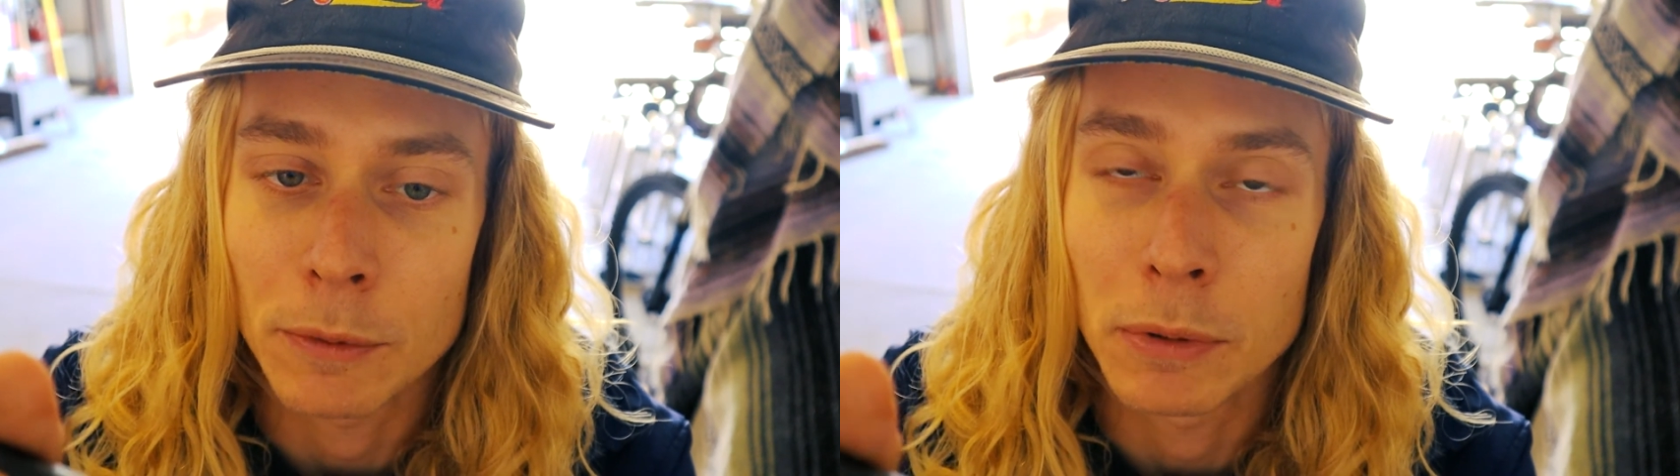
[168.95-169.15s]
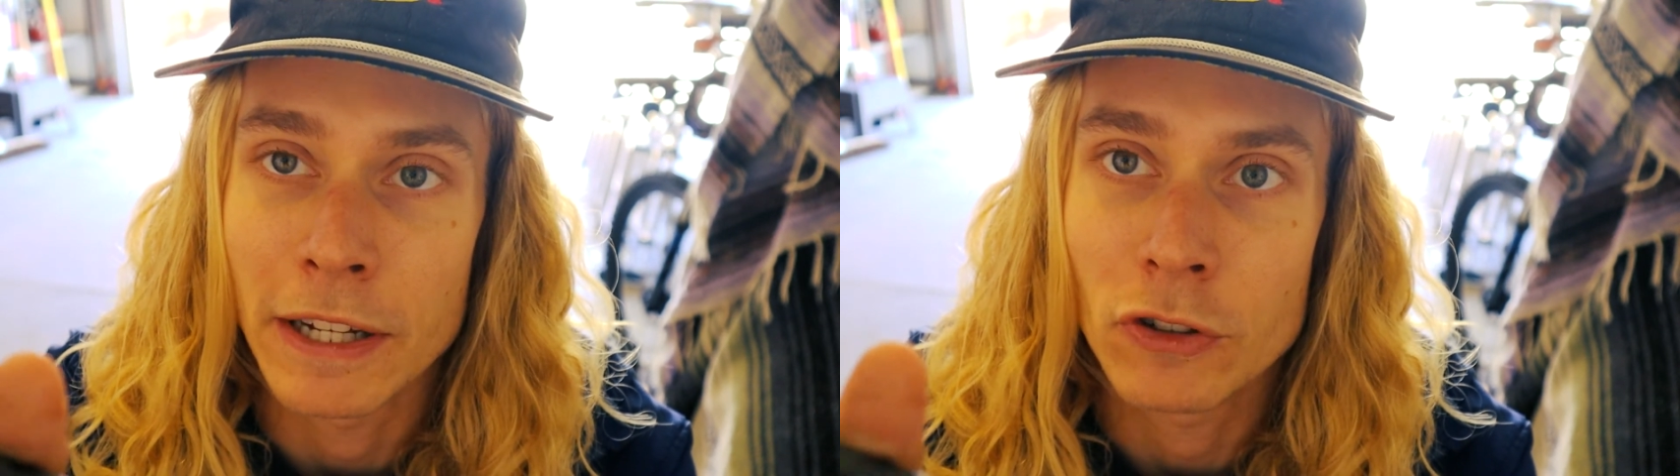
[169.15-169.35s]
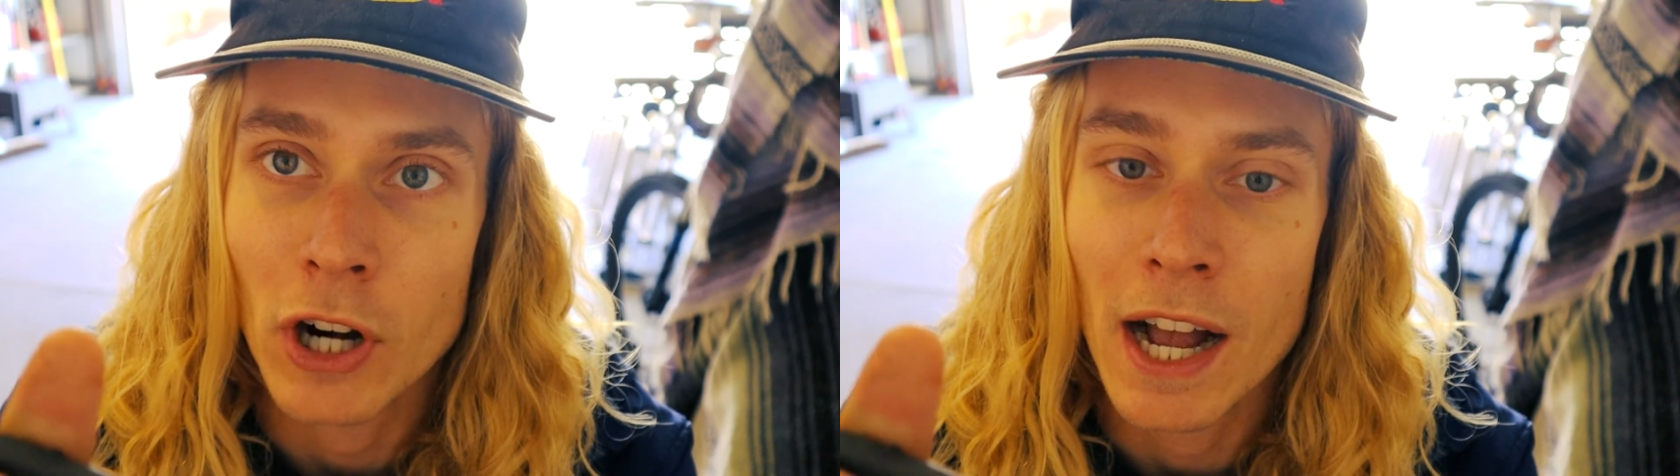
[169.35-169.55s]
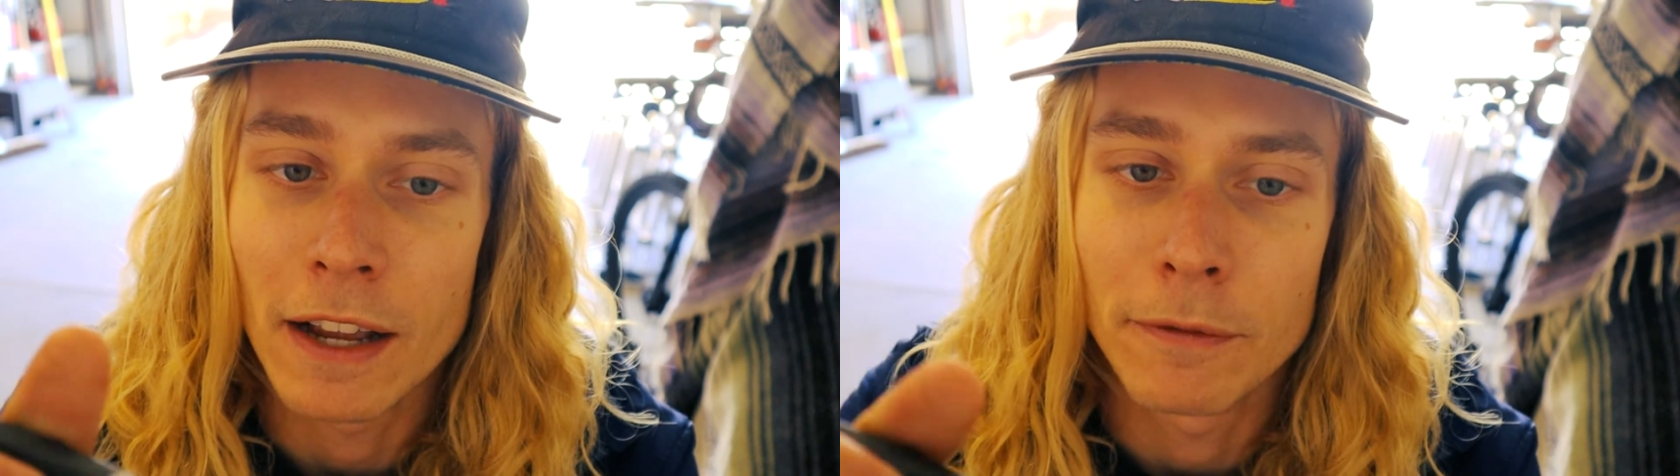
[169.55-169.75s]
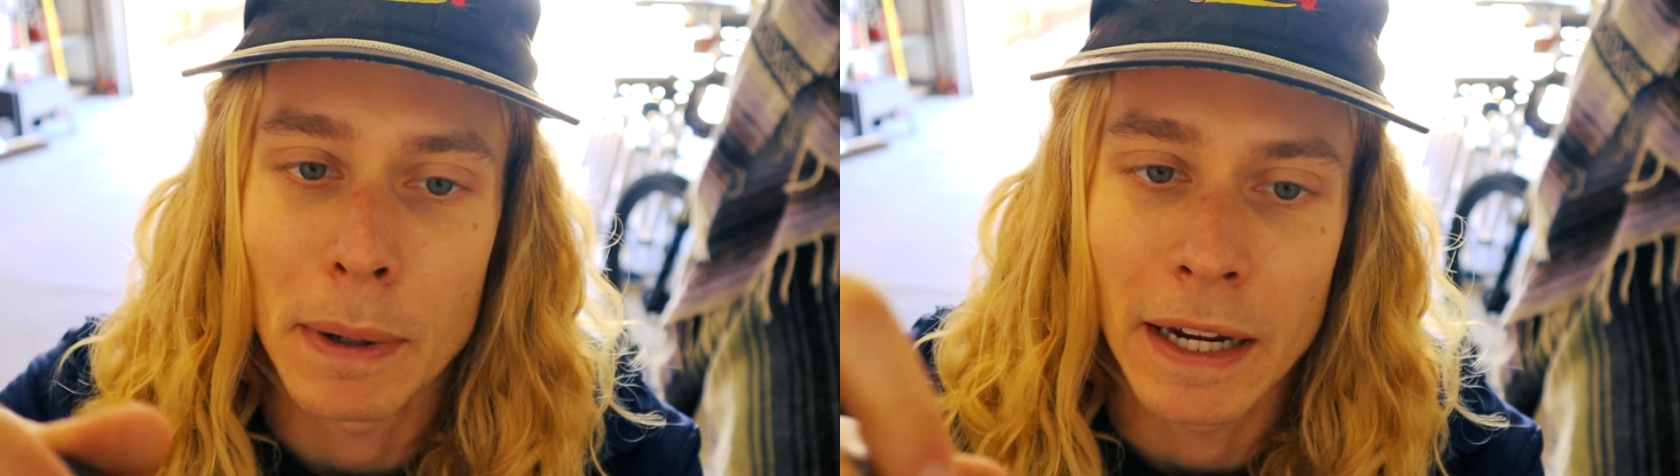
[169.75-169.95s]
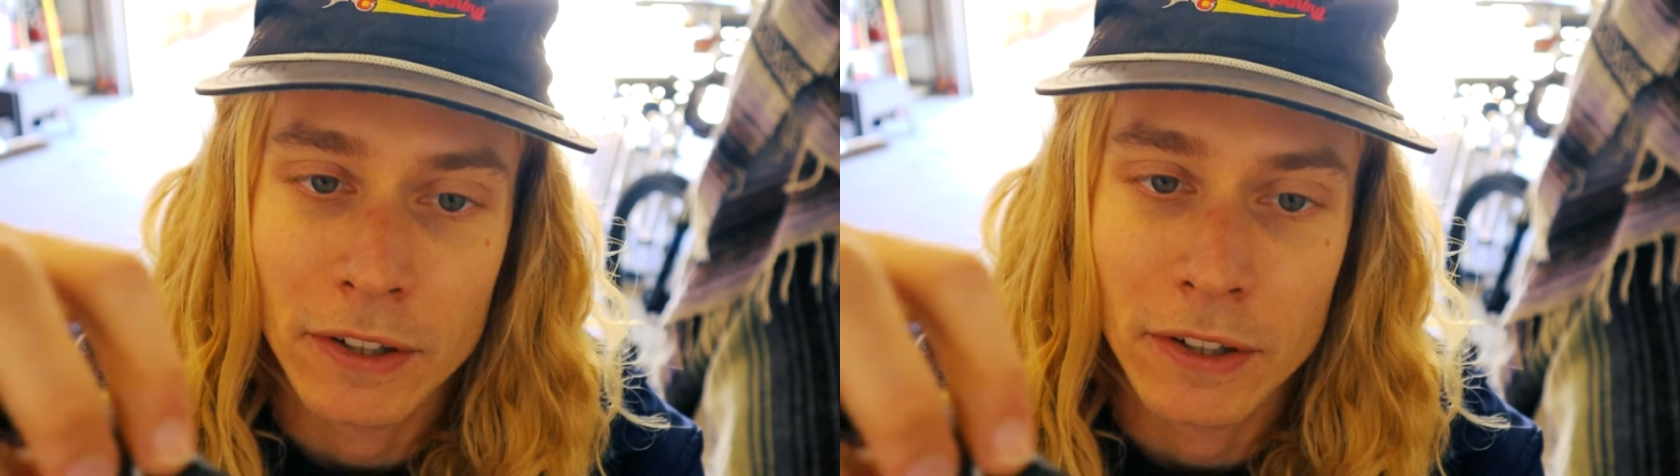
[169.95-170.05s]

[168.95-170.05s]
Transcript: the blade drive by